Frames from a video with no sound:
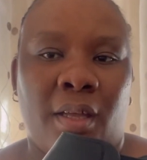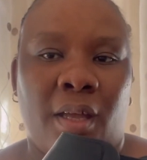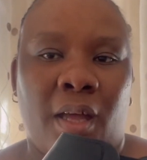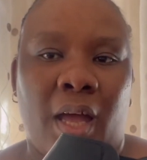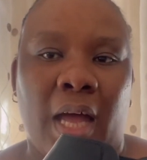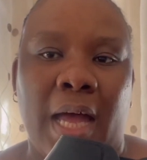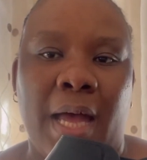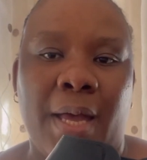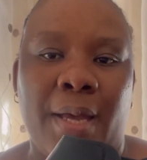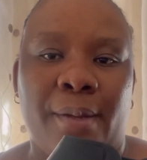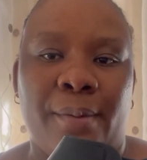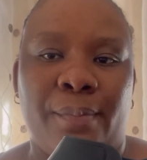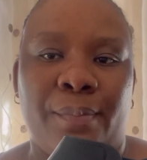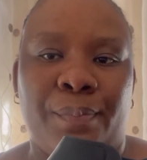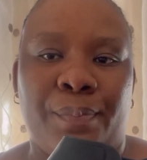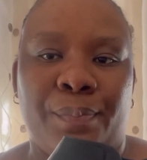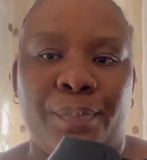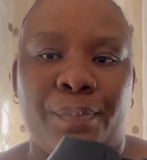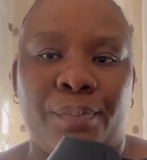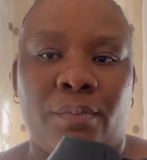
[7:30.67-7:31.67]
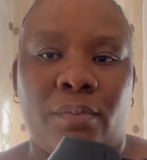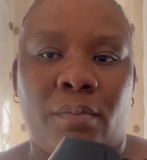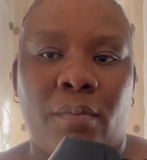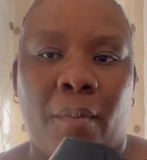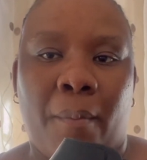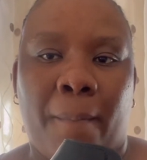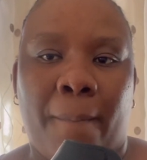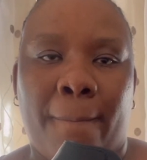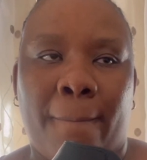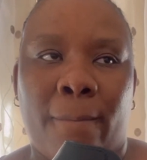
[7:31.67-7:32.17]
I
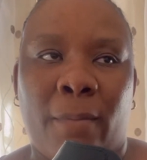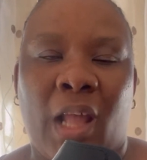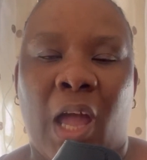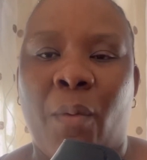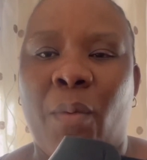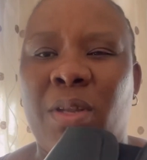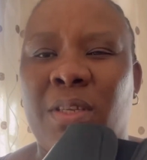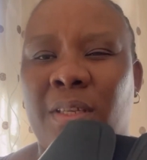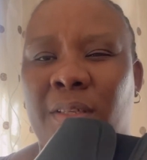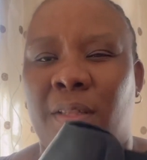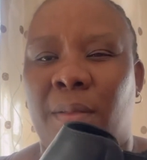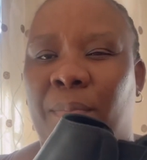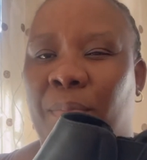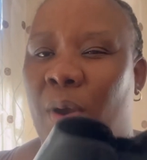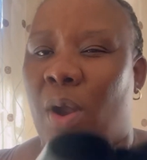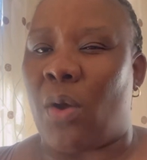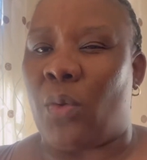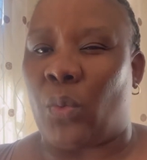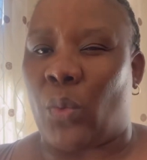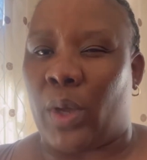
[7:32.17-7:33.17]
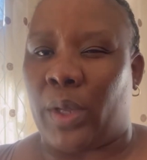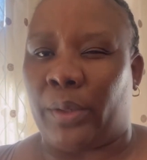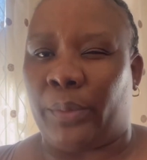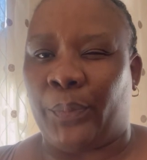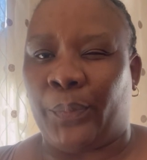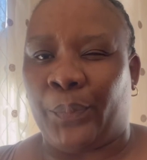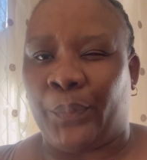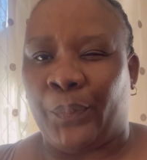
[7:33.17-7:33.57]
wanted the brown one.